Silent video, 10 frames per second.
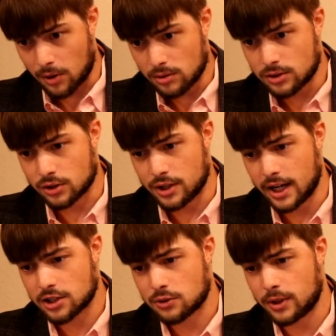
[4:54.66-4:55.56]
So the
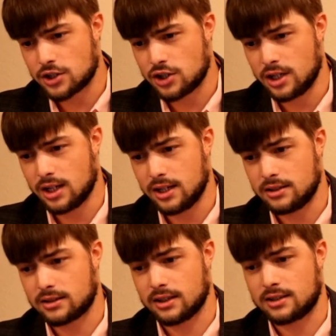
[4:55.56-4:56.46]
next question
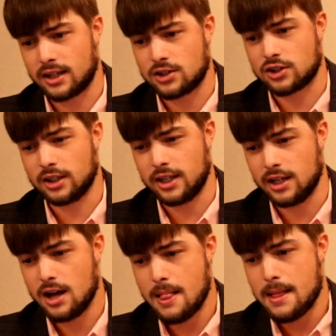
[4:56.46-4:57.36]
is
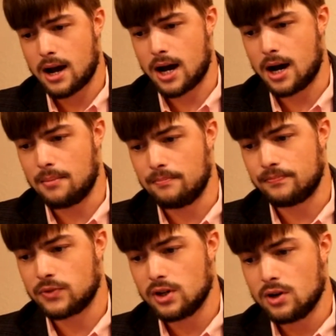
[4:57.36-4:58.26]
essentially,
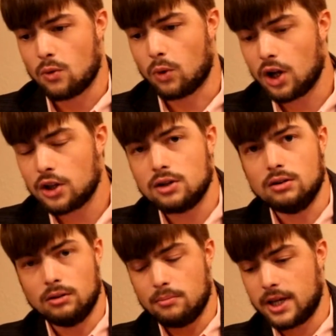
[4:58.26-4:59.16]
while you,
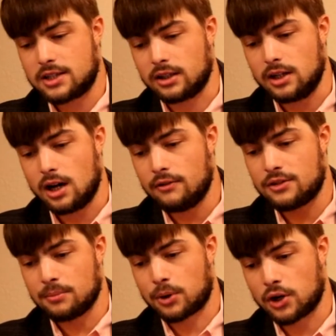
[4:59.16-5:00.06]
basically of
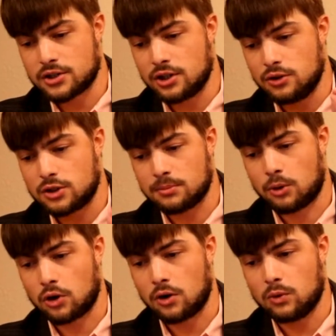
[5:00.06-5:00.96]
the person you
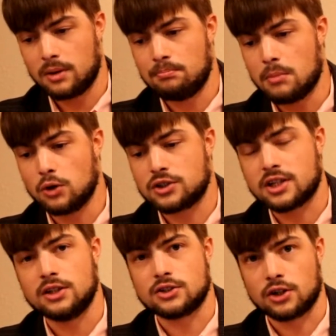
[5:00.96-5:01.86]
support, what most
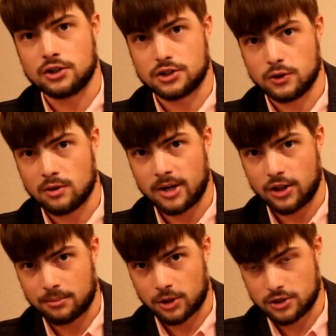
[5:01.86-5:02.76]
concerns you about
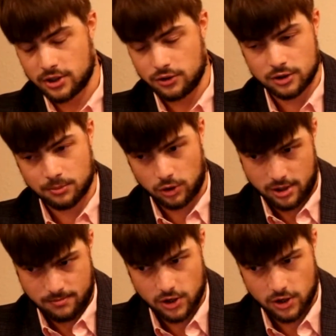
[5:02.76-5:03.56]
the person you support.